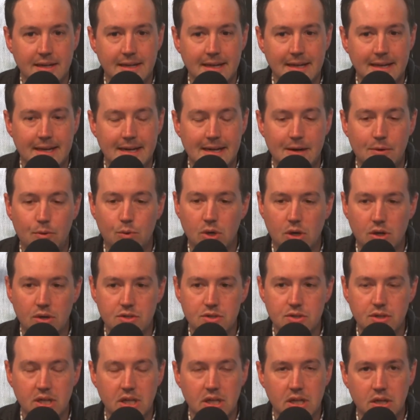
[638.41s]
We're
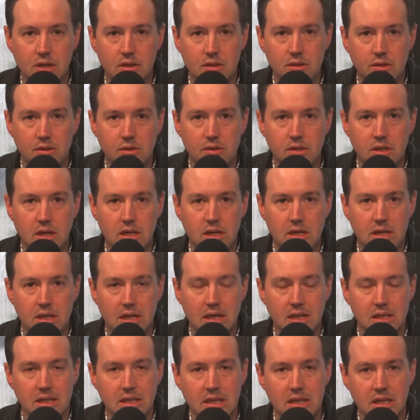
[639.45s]
also going to include a
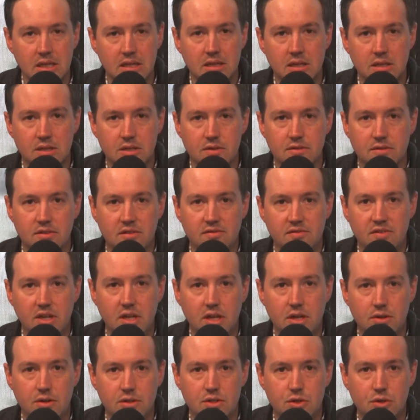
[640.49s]
link in the video
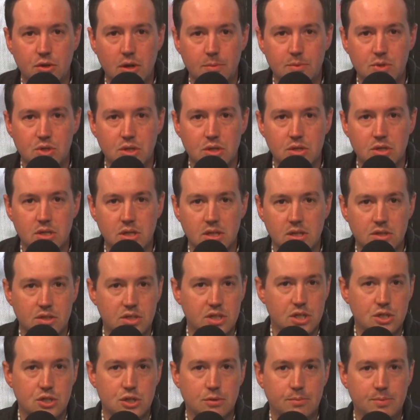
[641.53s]
description to the
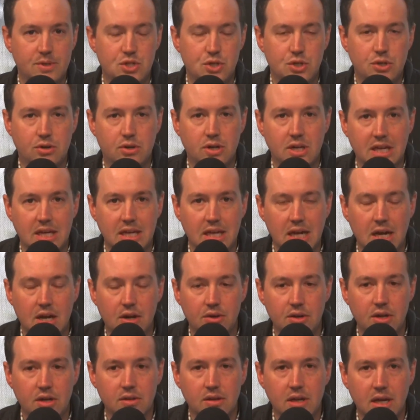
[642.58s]
digital maturity
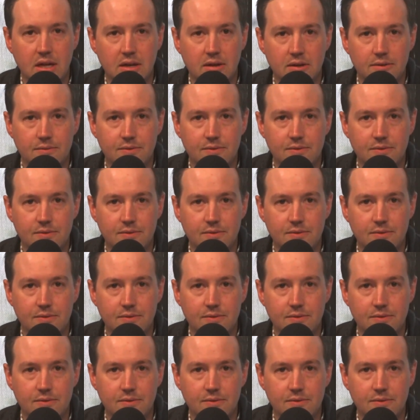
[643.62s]
calculator.